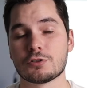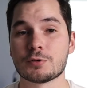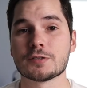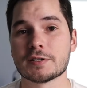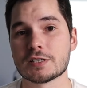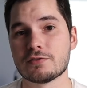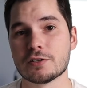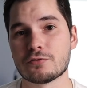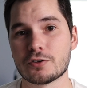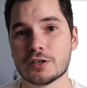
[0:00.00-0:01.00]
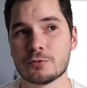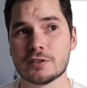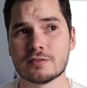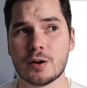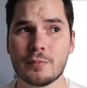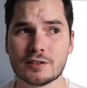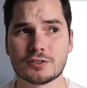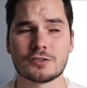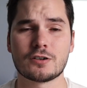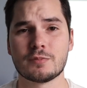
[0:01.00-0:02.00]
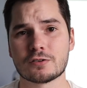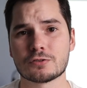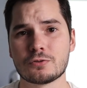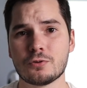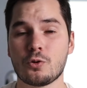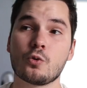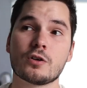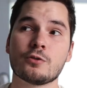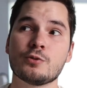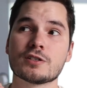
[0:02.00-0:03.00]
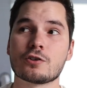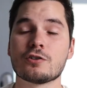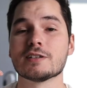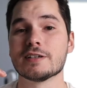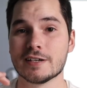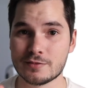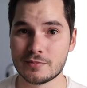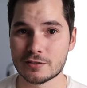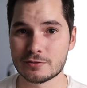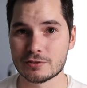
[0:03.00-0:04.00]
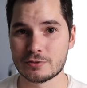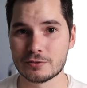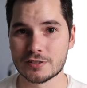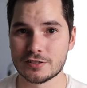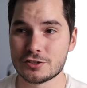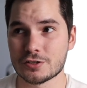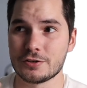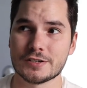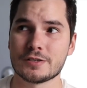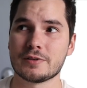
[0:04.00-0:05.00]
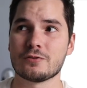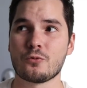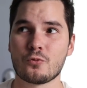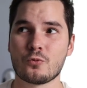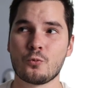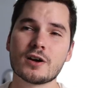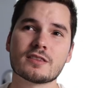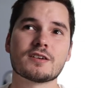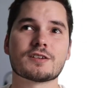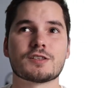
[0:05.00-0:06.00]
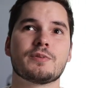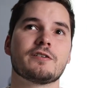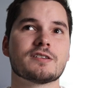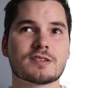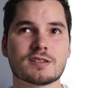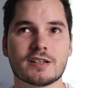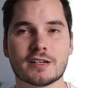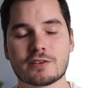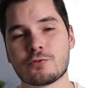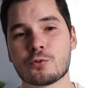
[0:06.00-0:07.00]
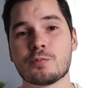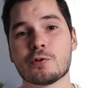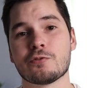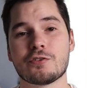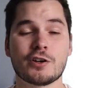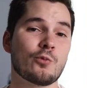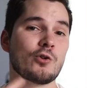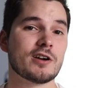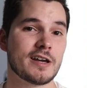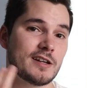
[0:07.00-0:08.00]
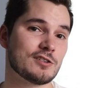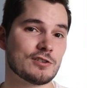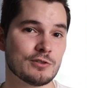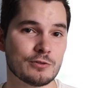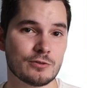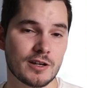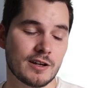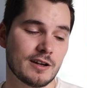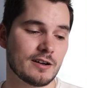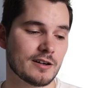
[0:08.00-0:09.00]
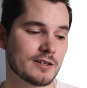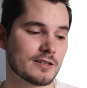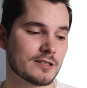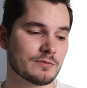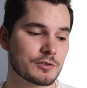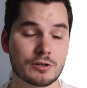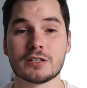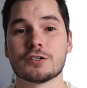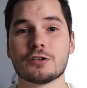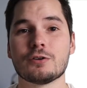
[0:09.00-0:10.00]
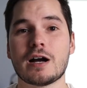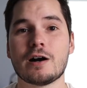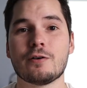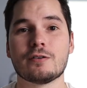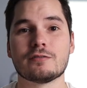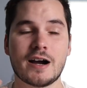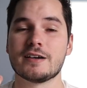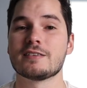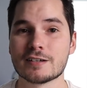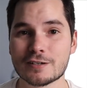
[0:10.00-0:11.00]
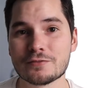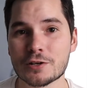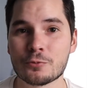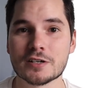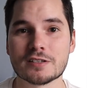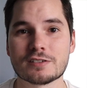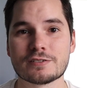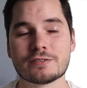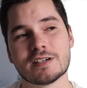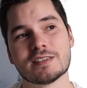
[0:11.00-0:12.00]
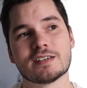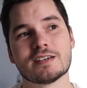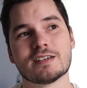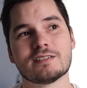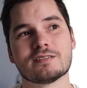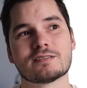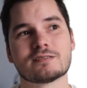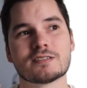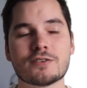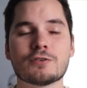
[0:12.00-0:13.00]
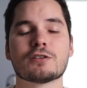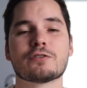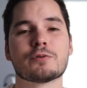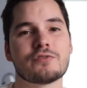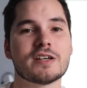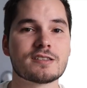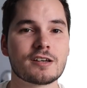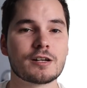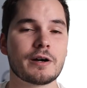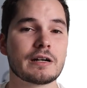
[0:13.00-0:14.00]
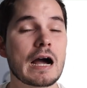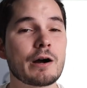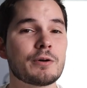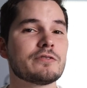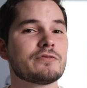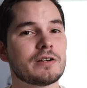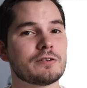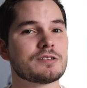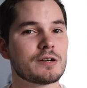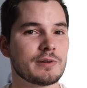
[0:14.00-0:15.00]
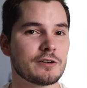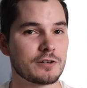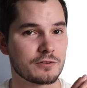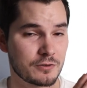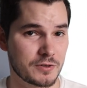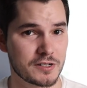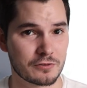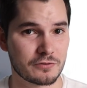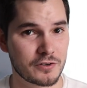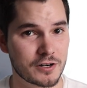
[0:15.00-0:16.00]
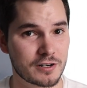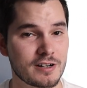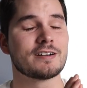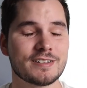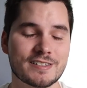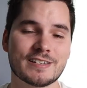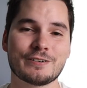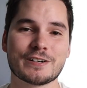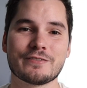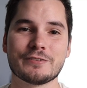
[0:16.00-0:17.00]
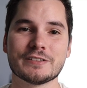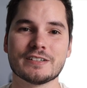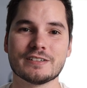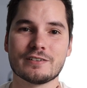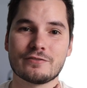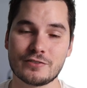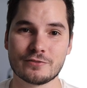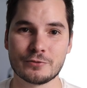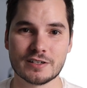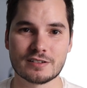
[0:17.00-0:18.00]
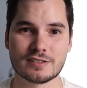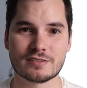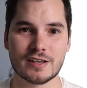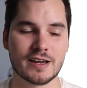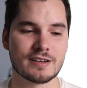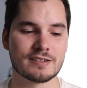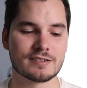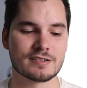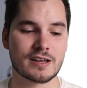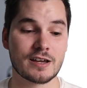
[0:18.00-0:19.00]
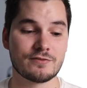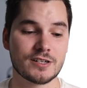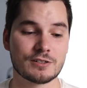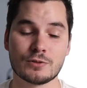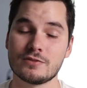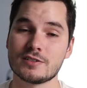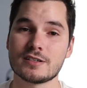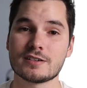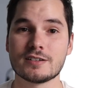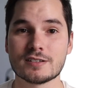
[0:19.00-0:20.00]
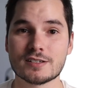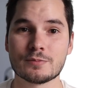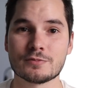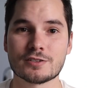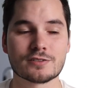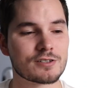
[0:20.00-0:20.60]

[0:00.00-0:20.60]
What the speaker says: So I wanted to make this video for anyone about to start medical school or who is currently in medical school and is just curious about what the experience is like for both year one and two. So I'll let you know how I think of year one and two, and then give you a little bit of insight about how I felt about year three so far, considering I've only done 5 weeks and have yet to even take any exams.